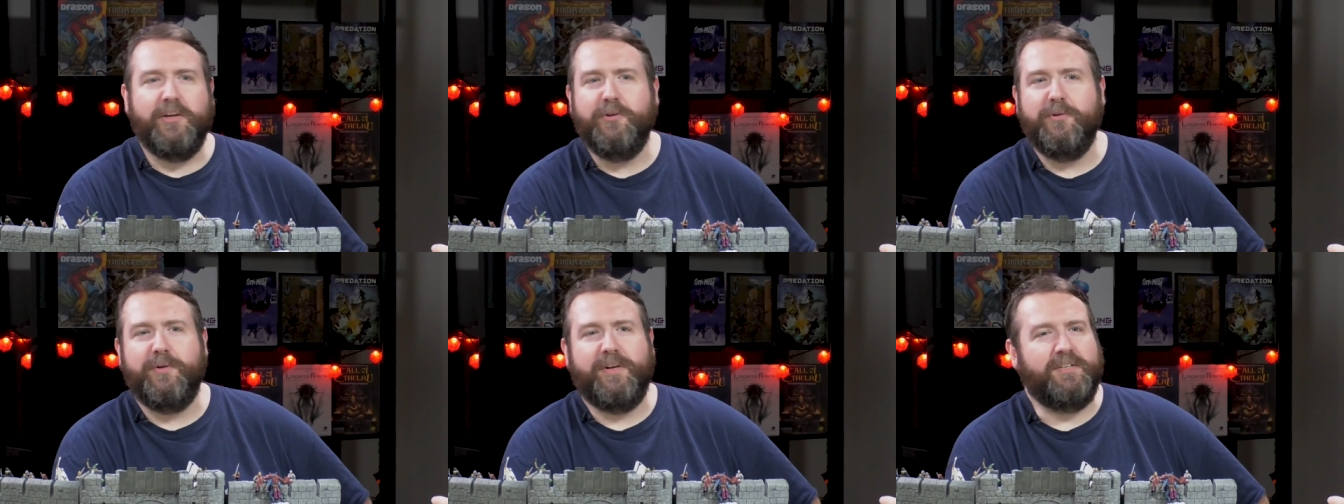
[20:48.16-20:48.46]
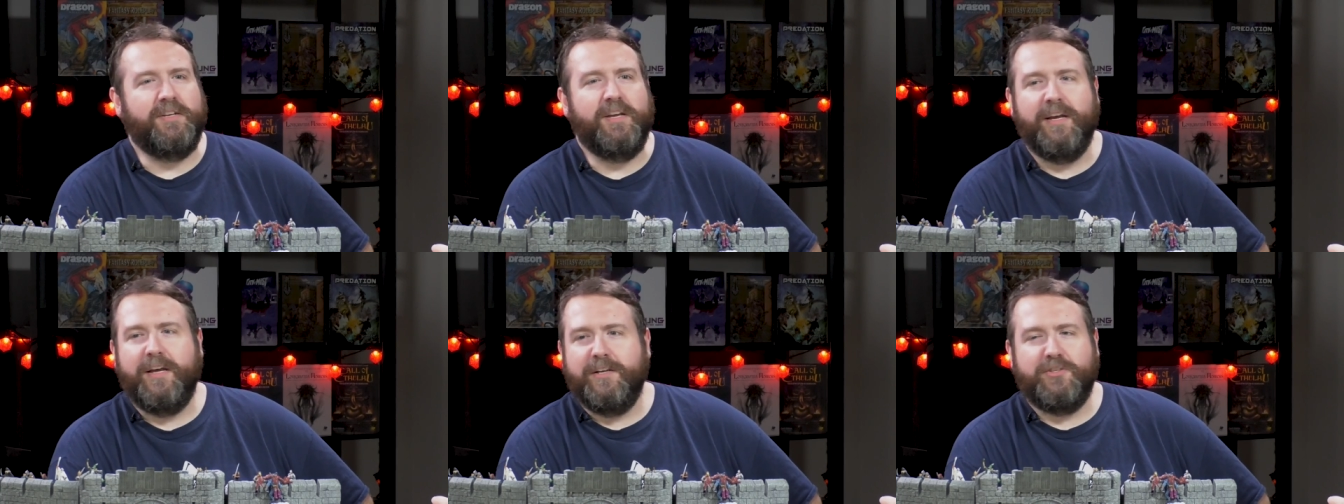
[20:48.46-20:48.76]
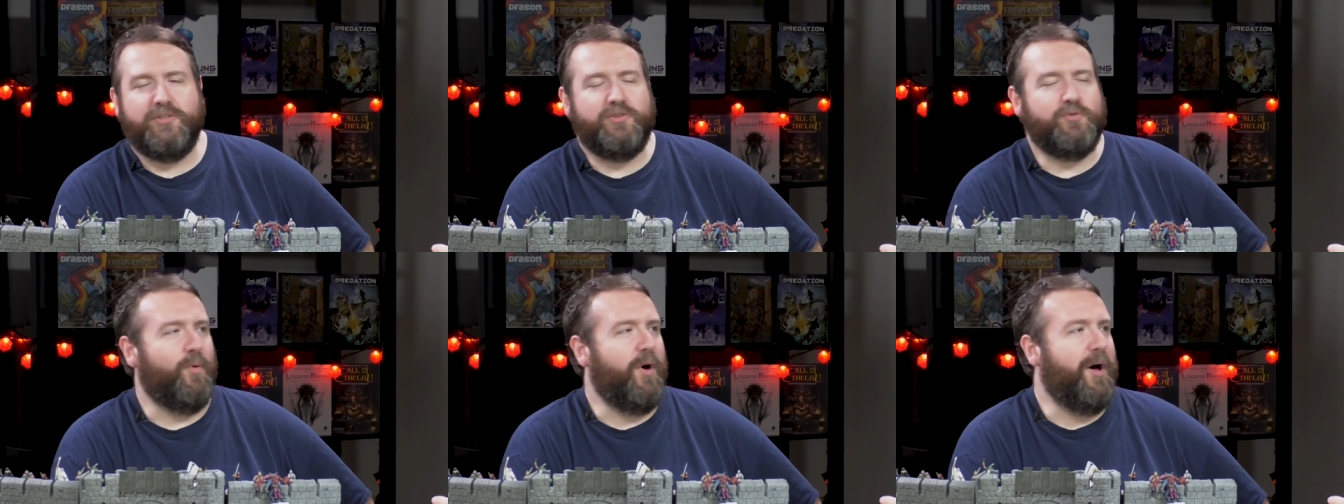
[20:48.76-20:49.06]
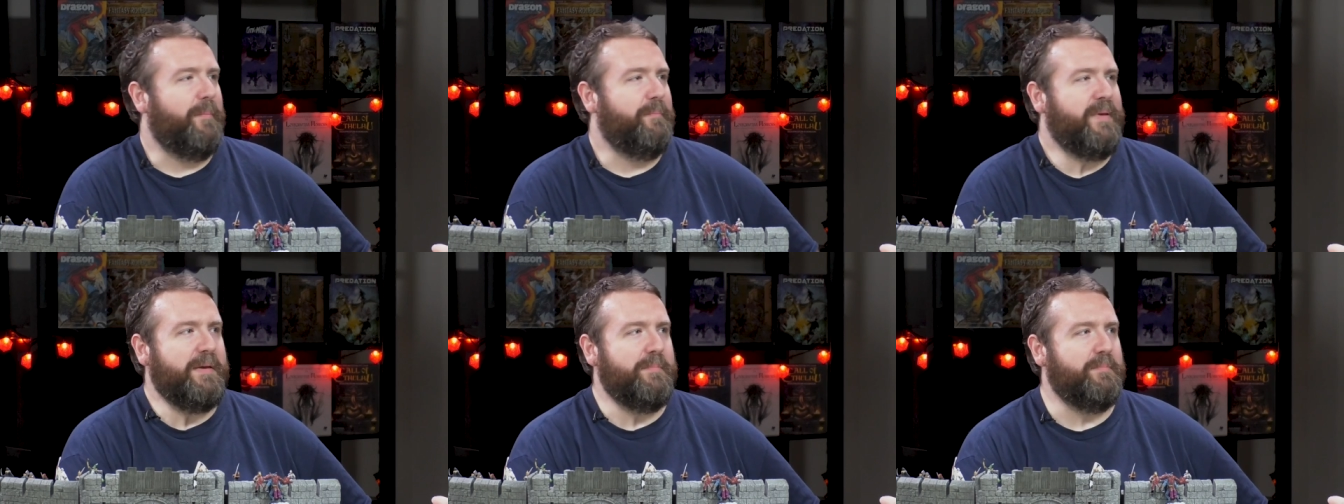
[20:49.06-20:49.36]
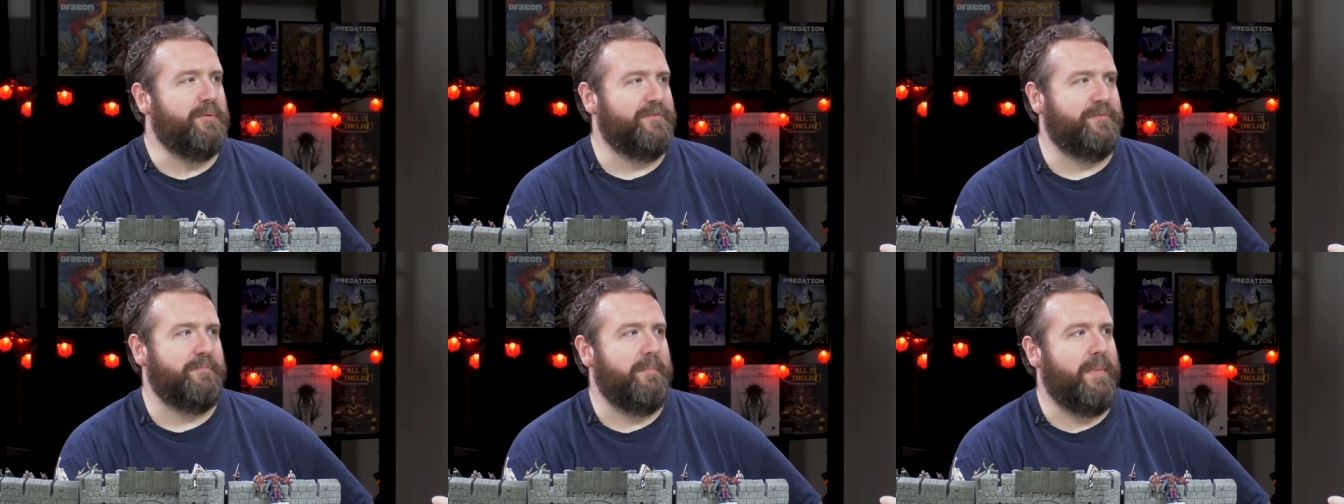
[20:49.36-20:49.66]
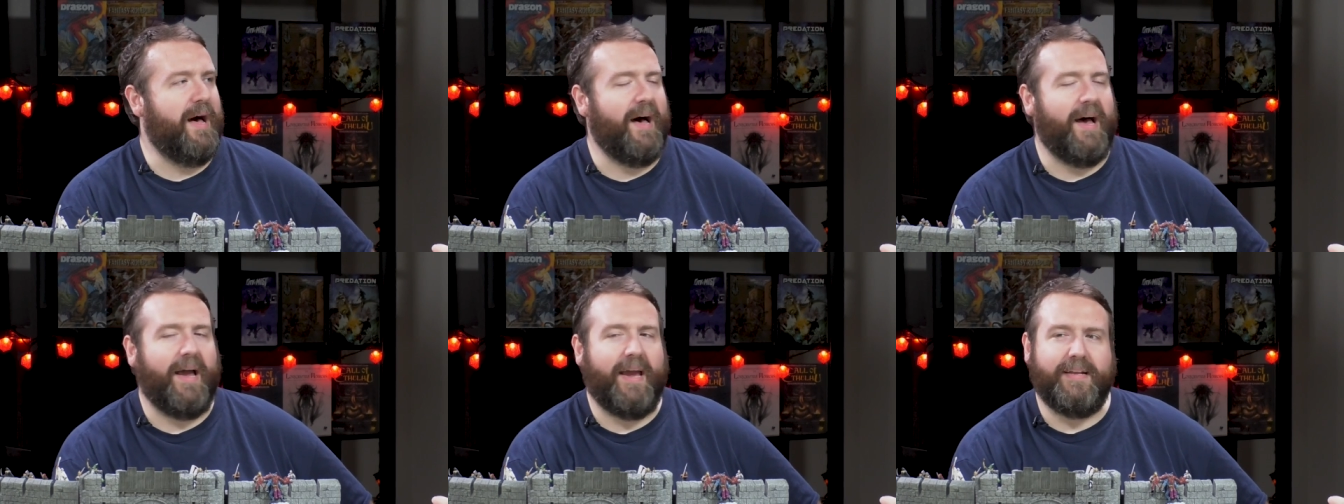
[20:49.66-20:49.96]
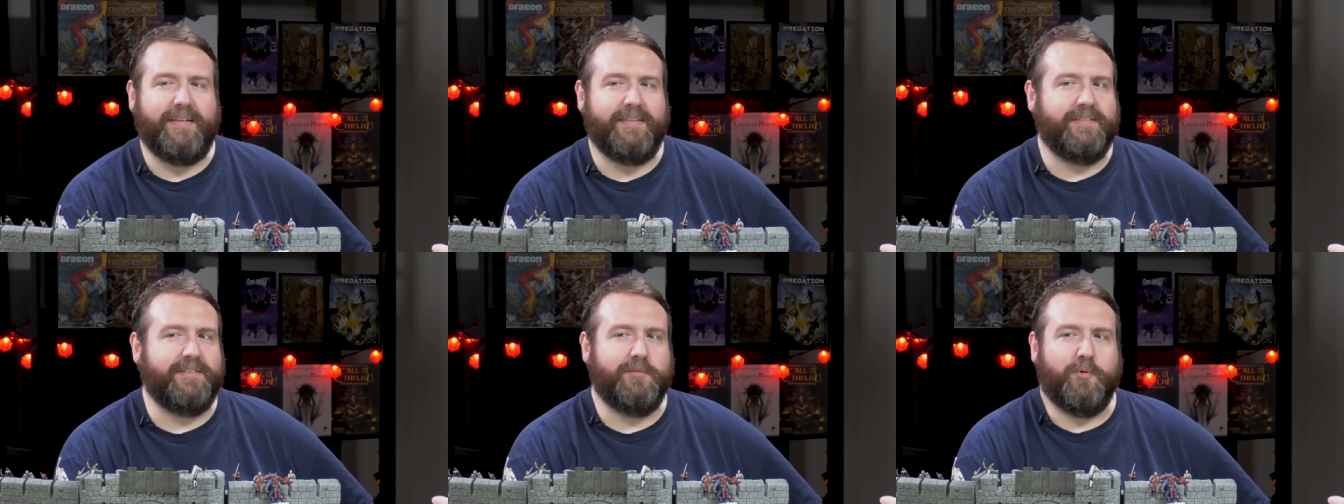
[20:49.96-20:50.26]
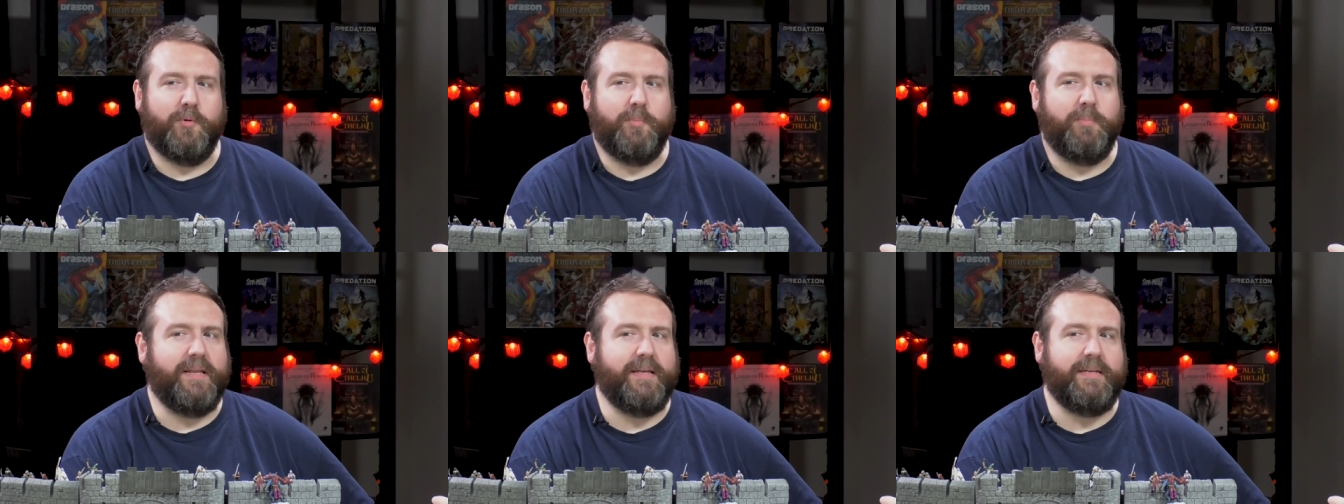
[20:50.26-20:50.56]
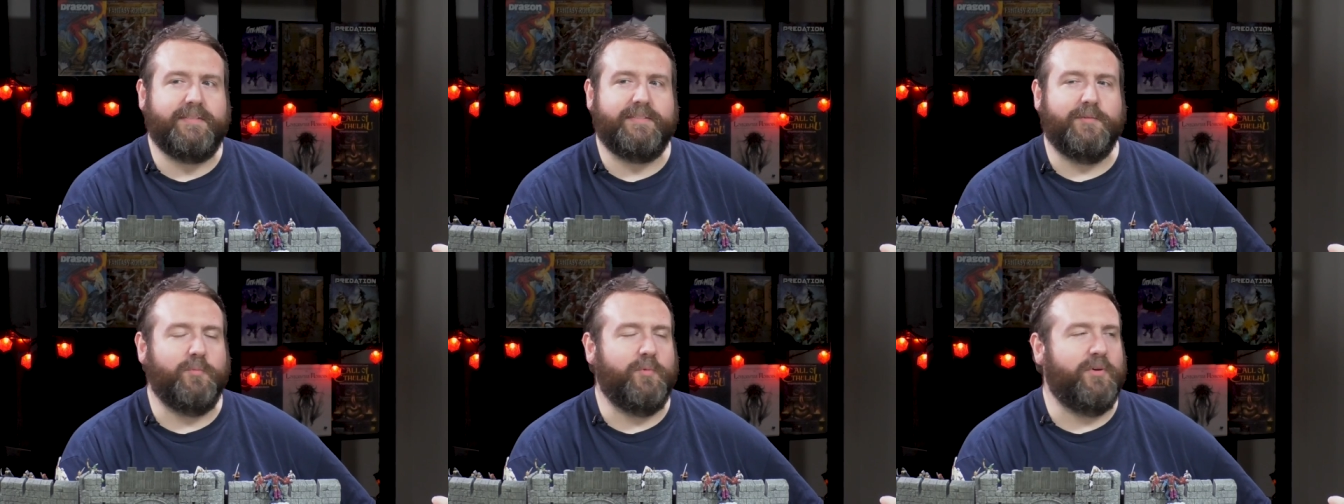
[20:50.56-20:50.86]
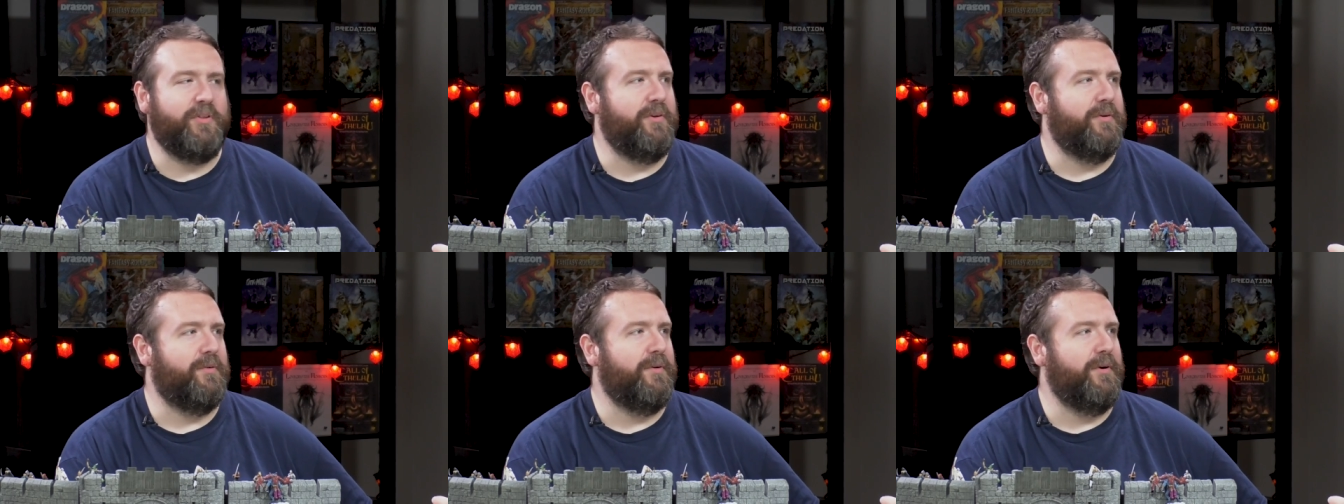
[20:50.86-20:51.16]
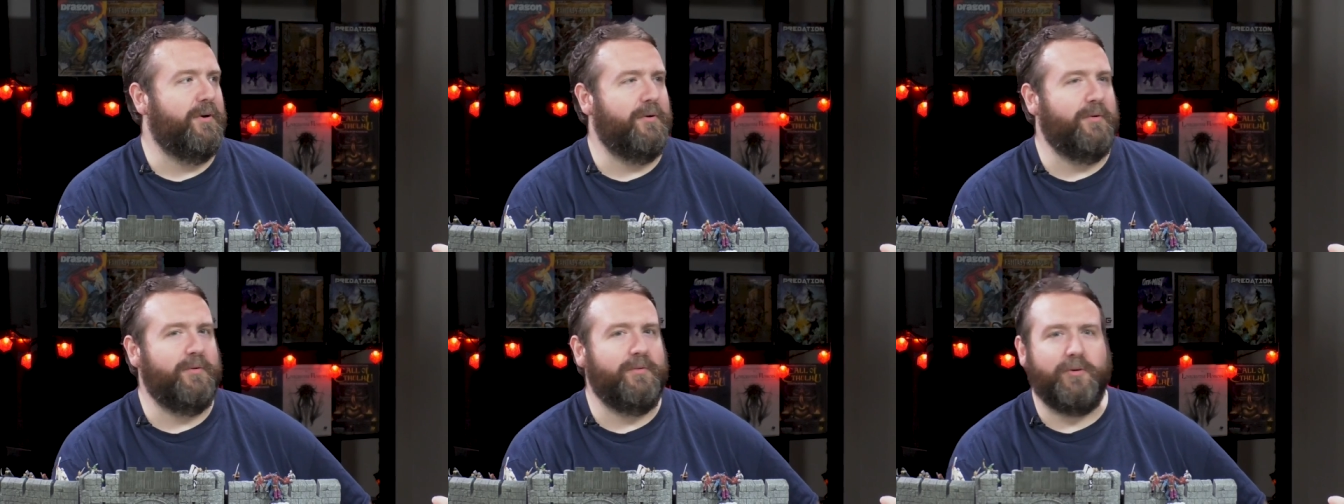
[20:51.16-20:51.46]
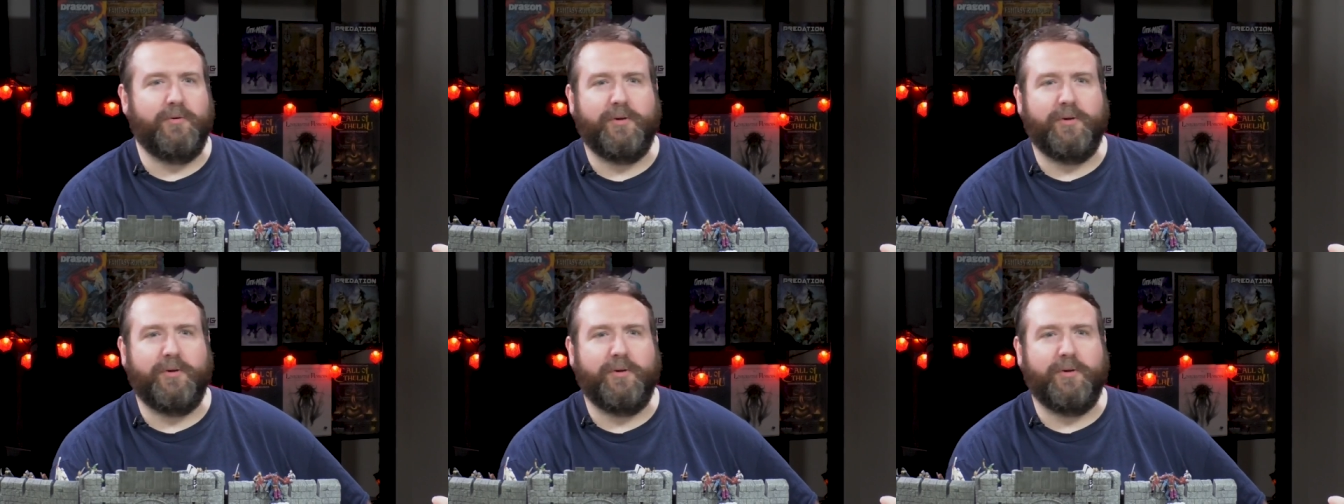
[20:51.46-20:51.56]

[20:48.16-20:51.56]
you can swap people's minds and replace them with your own.